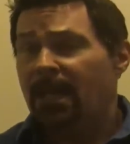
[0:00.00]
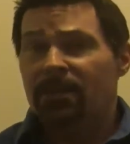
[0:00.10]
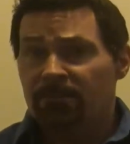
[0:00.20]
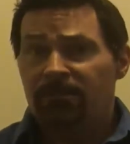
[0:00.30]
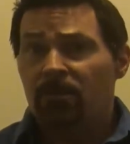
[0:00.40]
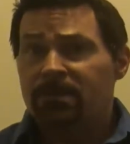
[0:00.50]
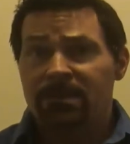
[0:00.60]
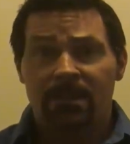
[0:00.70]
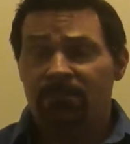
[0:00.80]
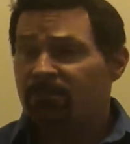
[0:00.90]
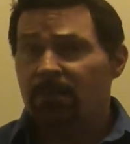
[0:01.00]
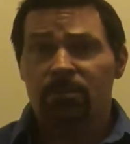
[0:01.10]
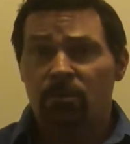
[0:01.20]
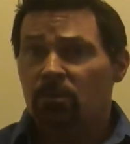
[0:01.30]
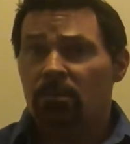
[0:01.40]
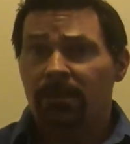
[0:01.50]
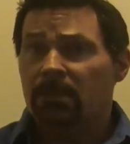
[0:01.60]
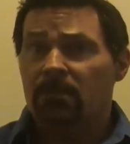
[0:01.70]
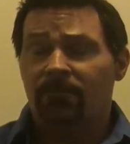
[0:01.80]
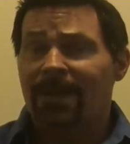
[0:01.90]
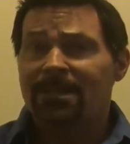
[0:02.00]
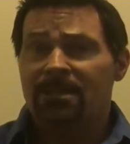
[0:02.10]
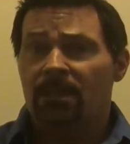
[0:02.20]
and the folks at pharmaceutical and medical device